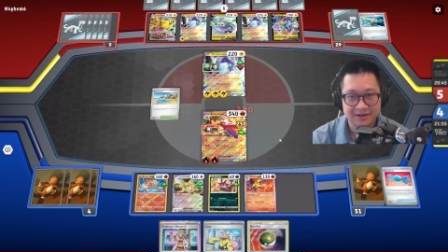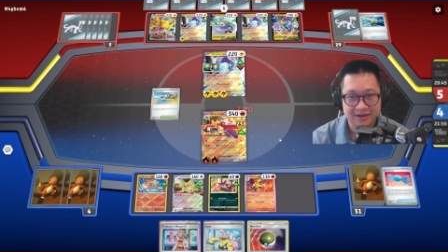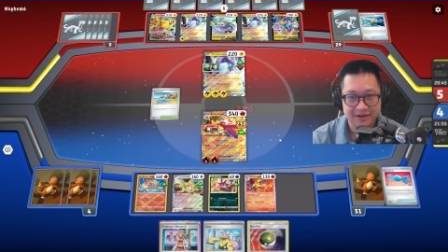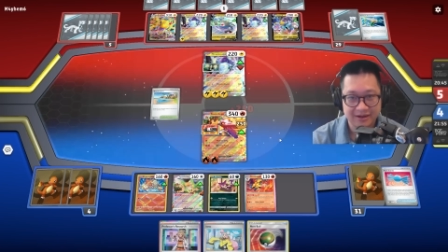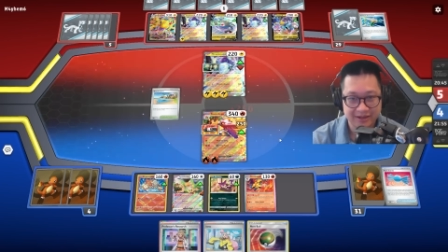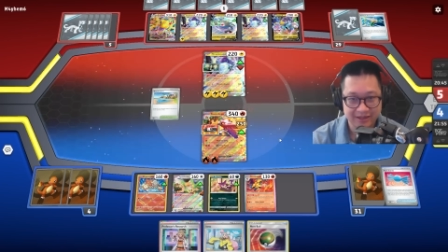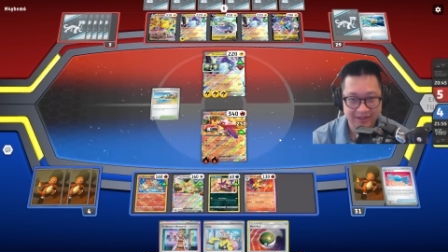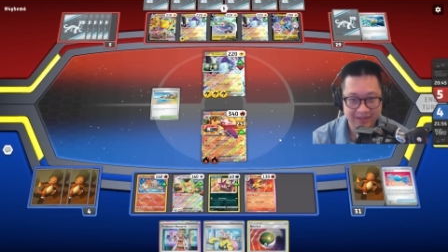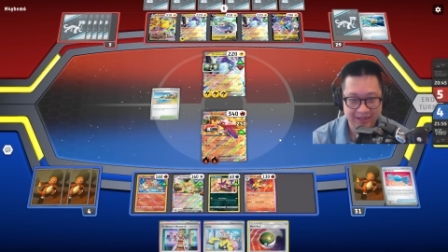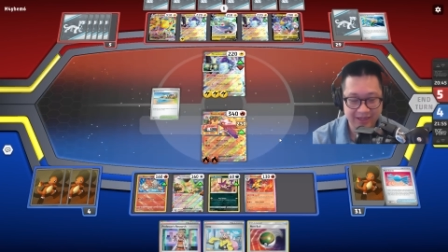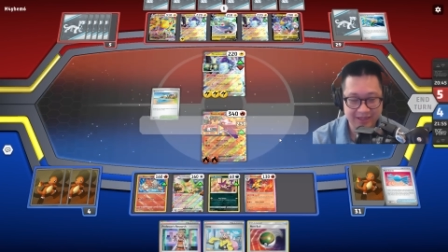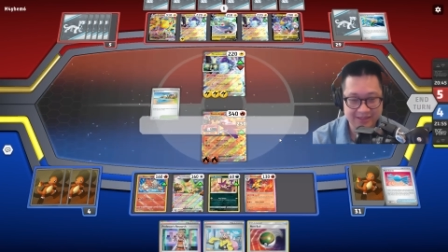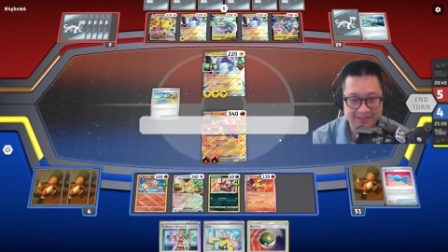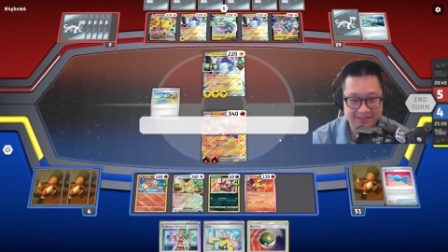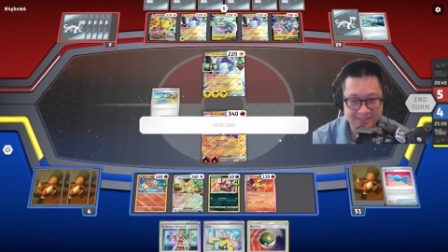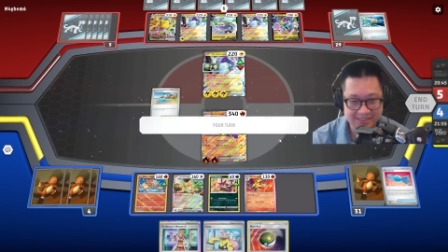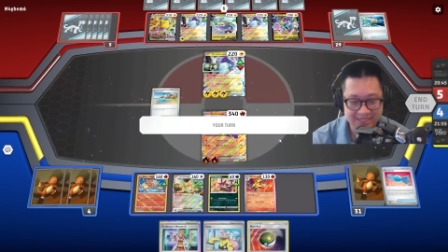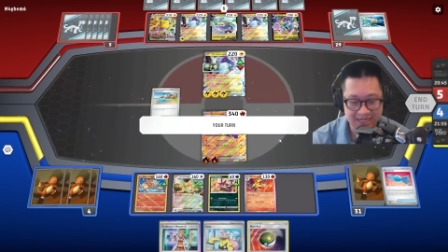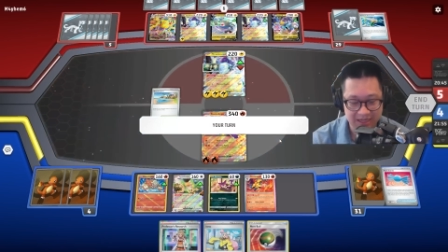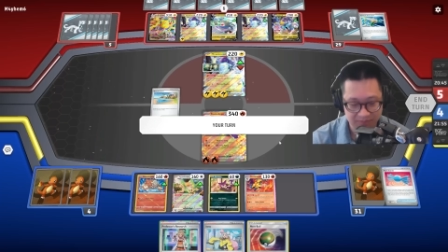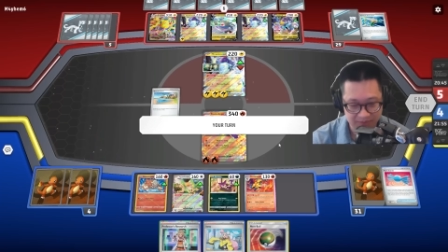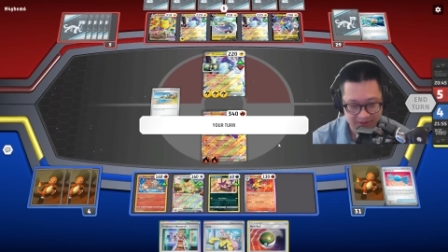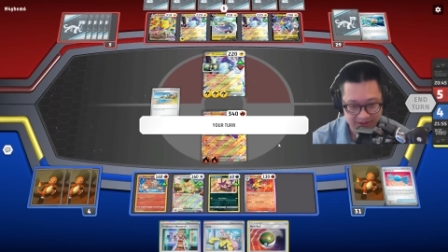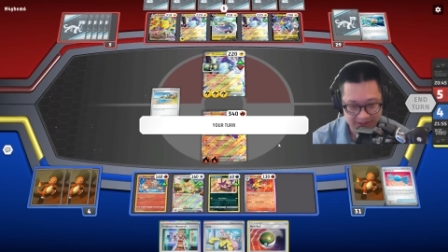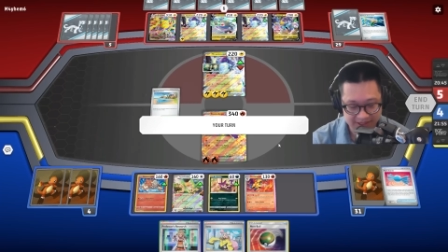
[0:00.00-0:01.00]
They can't
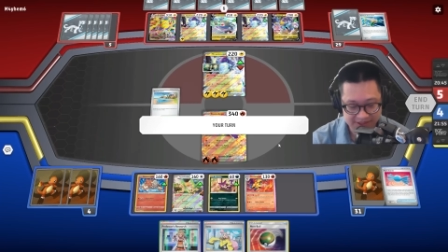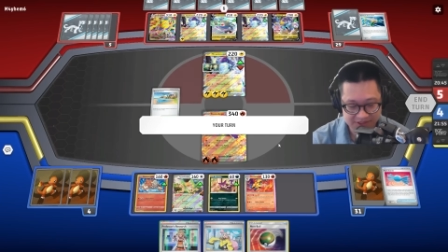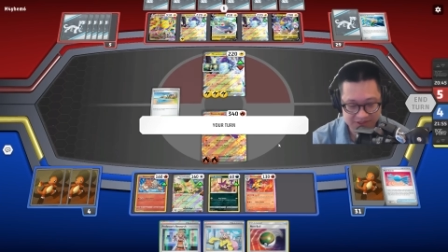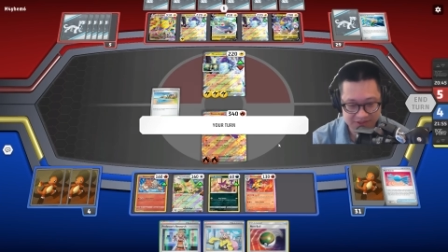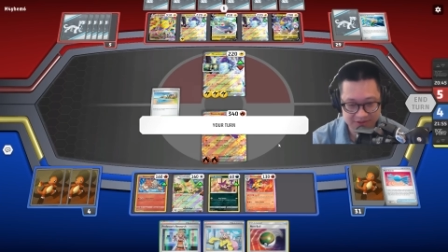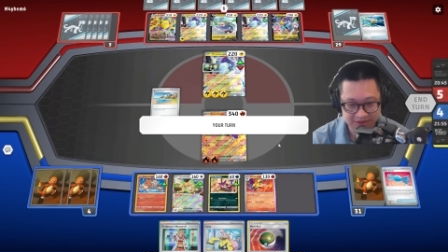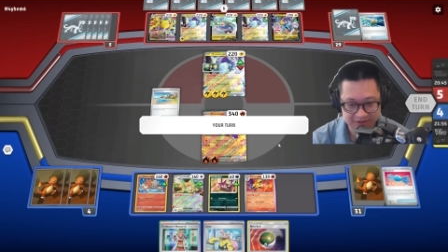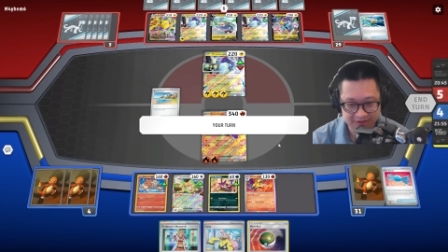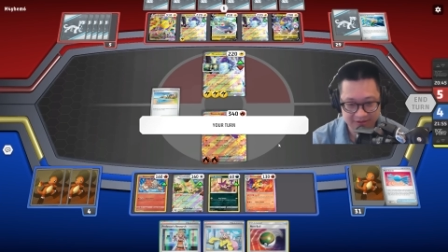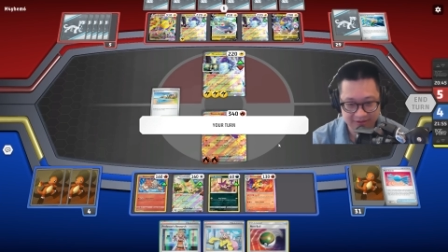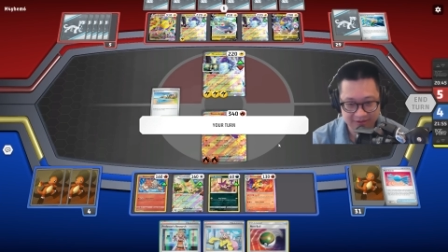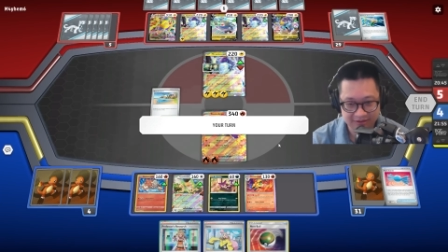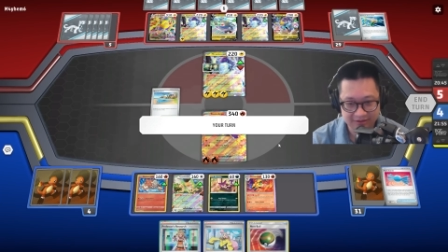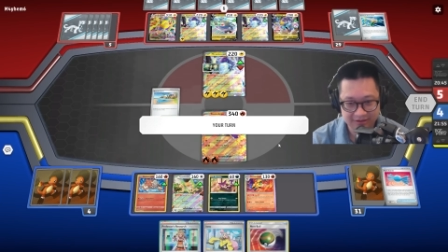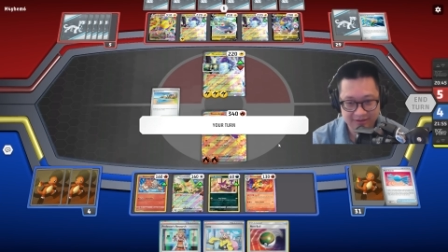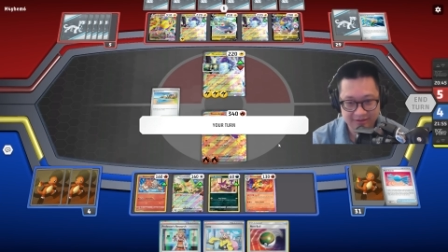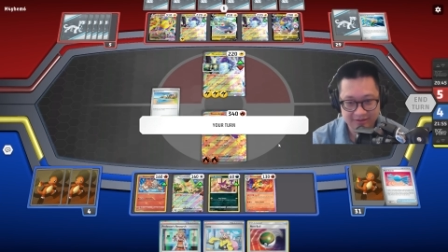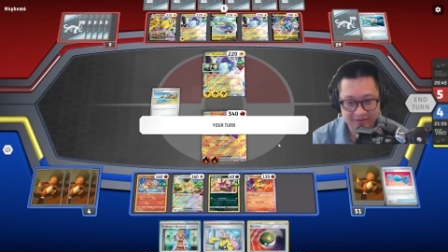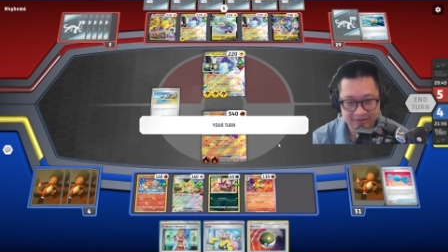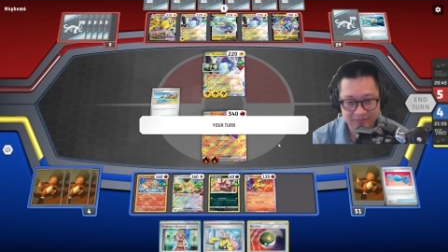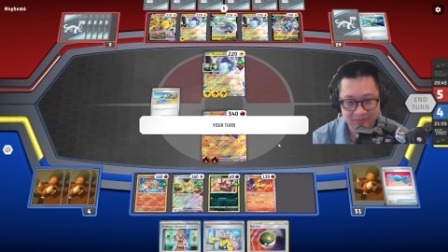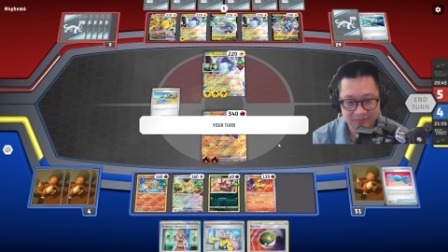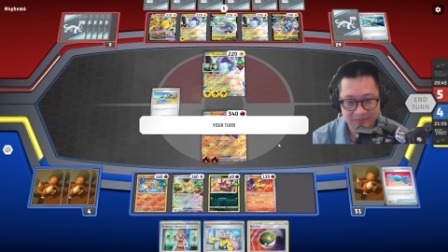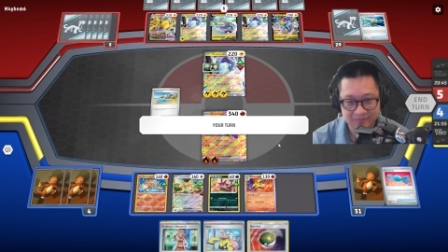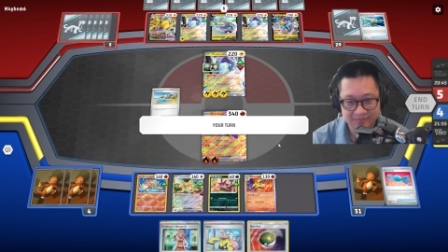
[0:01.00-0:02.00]
attack me next turn.
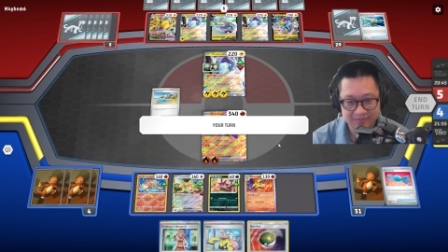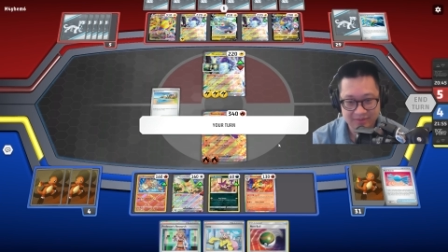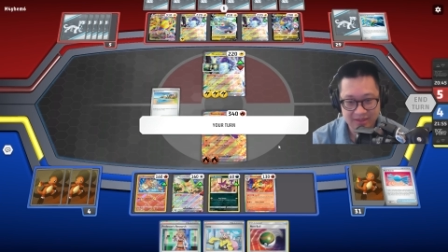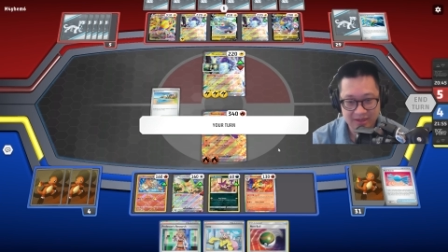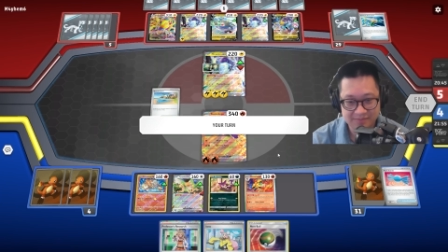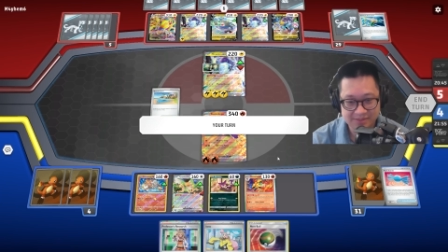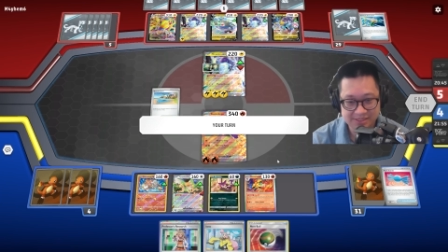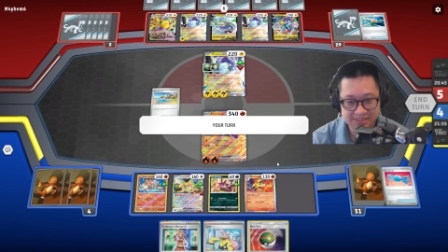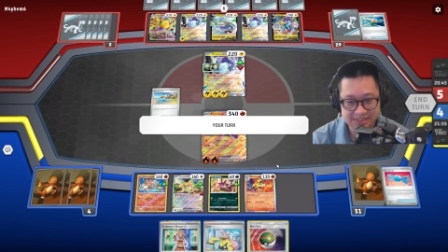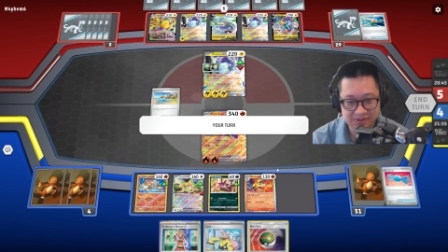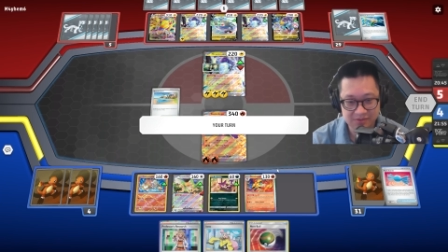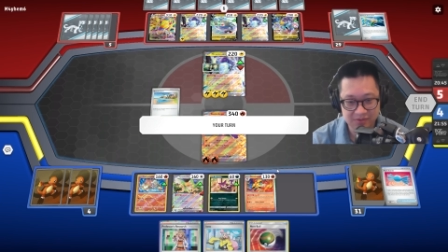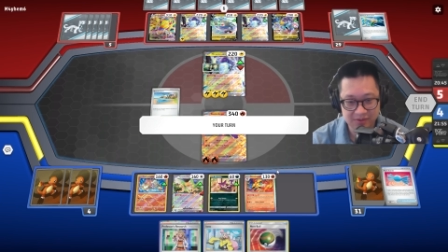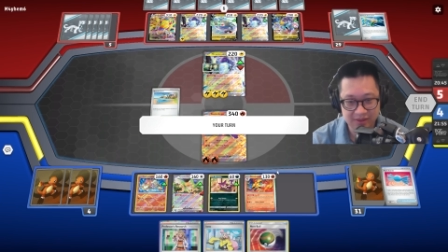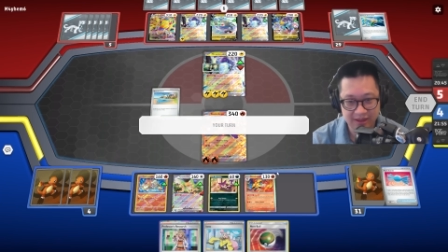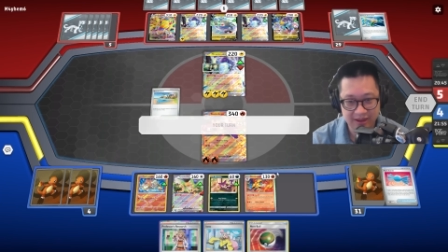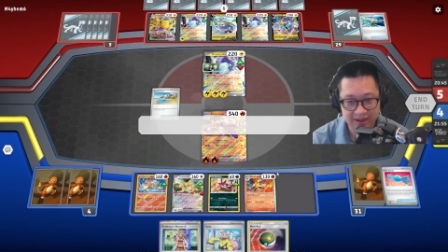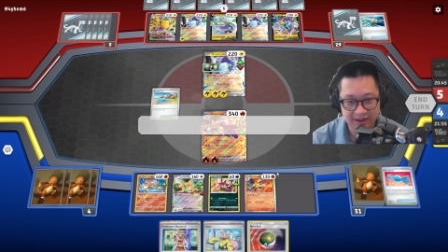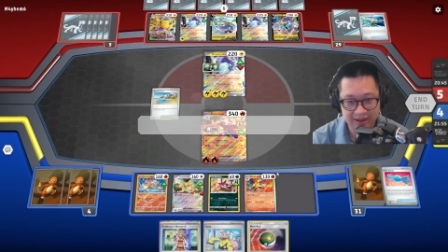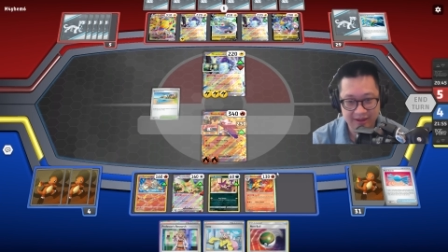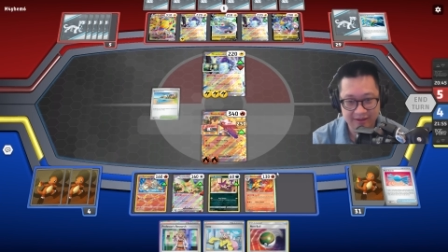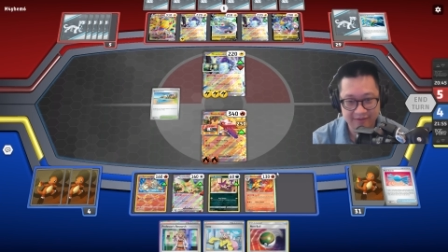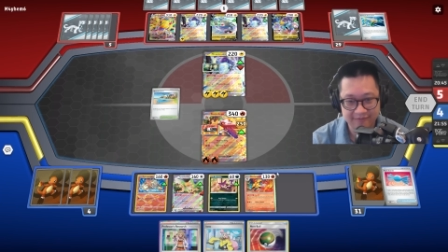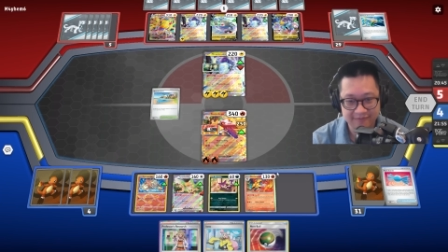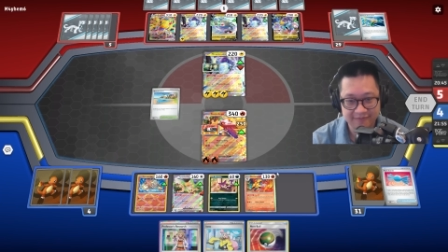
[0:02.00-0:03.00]
I'm still
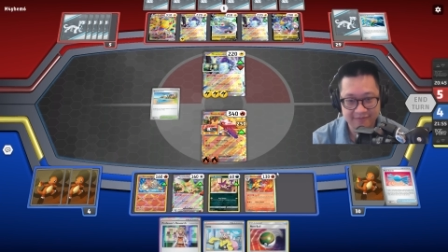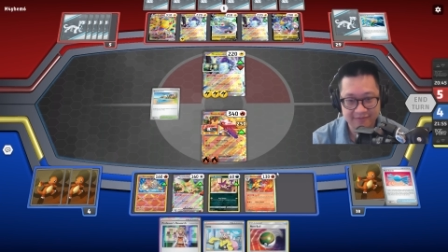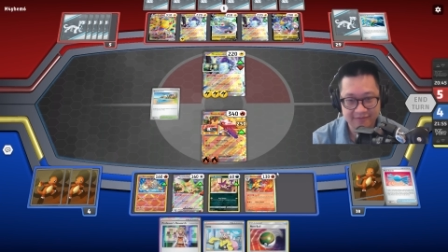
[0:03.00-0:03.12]
alive.